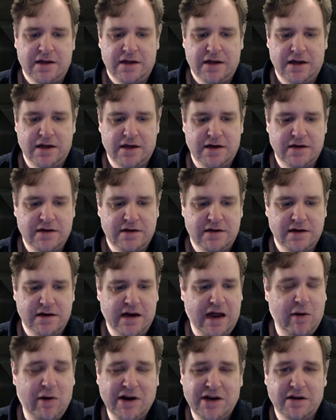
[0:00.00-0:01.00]
And
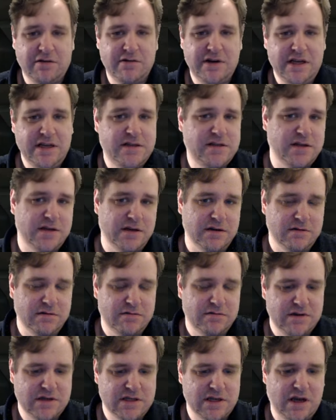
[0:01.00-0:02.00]
now I don't need to.
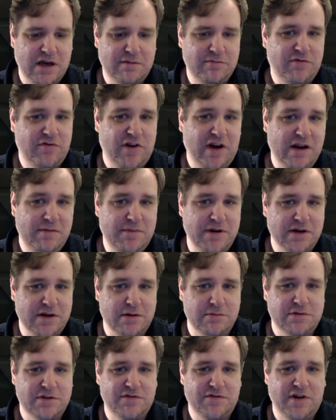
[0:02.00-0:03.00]
It's like I'm fine building up
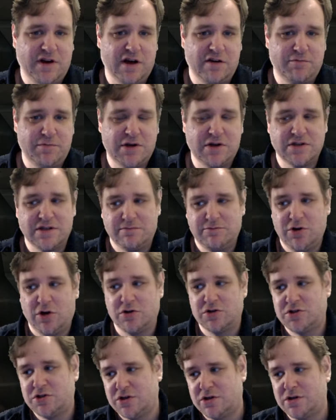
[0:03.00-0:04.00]
to five because I'm not
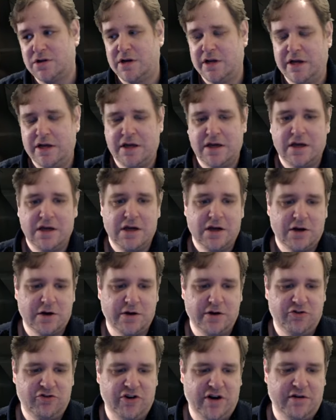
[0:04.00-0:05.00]
suddenly going
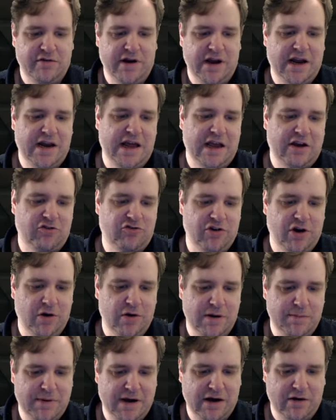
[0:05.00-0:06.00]
to generate an extra holy
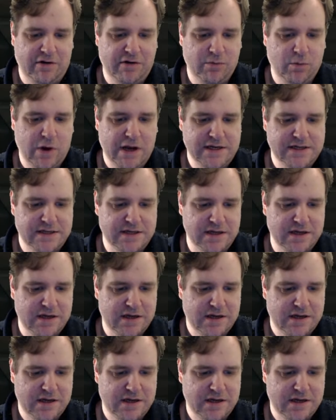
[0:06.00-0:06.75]
power and waste it.